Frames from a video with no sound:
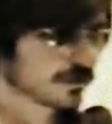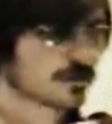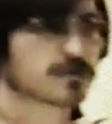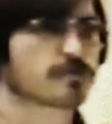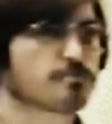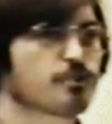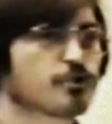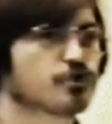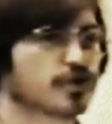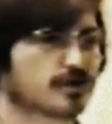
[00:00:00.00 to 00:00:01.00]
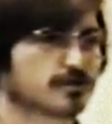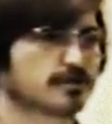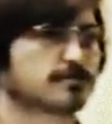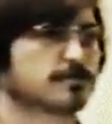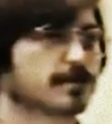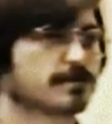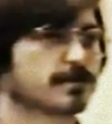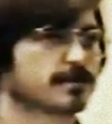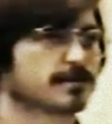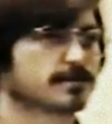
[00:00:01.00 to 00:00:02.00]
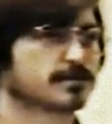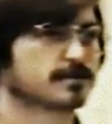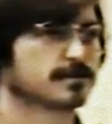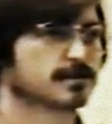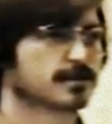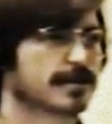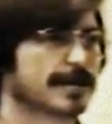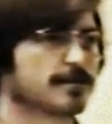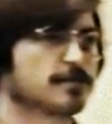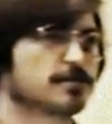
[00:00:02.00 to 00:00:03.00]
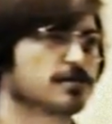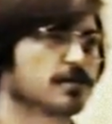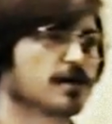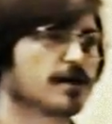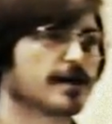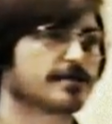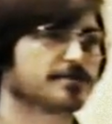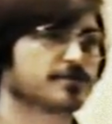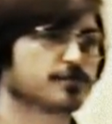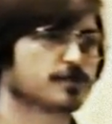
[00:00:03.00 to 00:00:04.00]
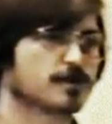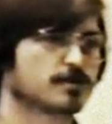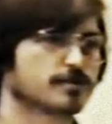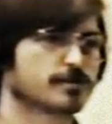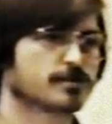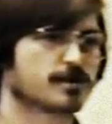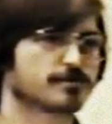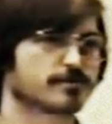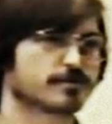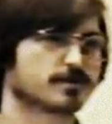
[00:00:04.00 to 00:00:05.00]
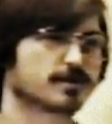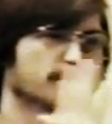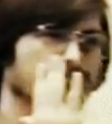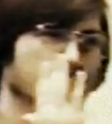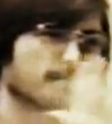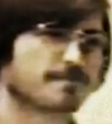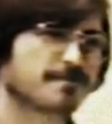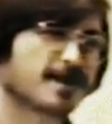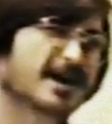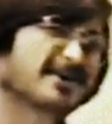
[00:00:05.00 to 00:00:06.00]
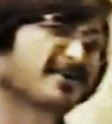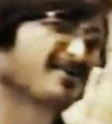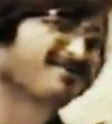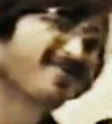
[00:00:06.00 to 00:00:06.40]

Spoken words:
two things are merging, I think. And the line between hardware and software is going to get finer and